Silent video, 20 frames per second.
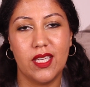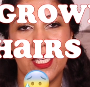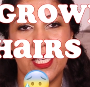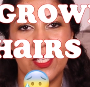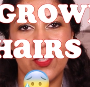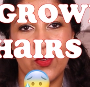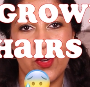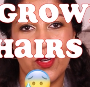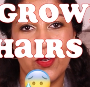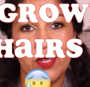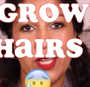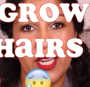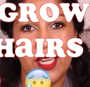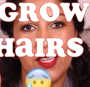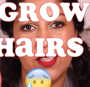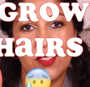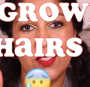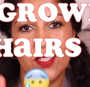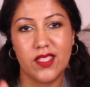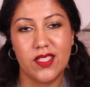Ingrown
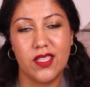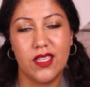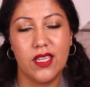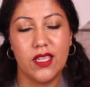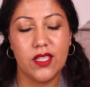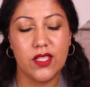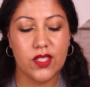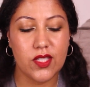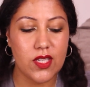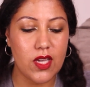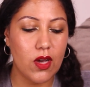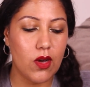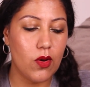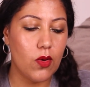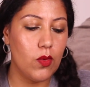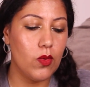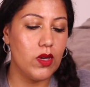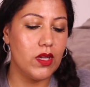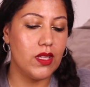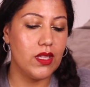hairs.
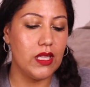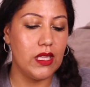So